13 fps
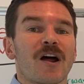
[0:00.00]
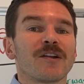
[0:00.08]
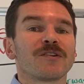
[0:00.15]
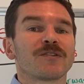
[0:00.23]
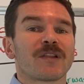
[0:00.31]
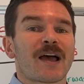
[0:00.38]

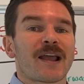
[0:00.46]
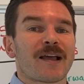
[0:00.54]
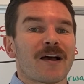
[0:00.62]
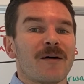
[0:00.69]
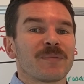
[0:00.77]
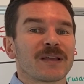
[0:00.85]
underlying
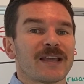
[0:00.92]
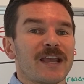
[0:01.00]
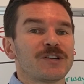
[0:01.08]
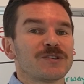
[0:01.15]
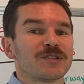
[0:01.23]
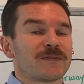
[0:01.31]

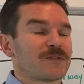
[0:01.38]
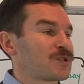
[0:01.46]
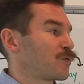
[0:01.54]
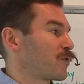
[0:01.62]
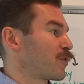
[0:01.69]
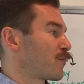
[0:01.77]
complications of a
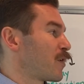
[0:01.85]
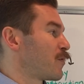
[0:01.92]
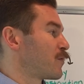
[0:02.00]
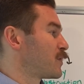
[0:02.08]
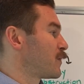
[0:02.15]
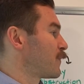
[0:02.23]
sore throat.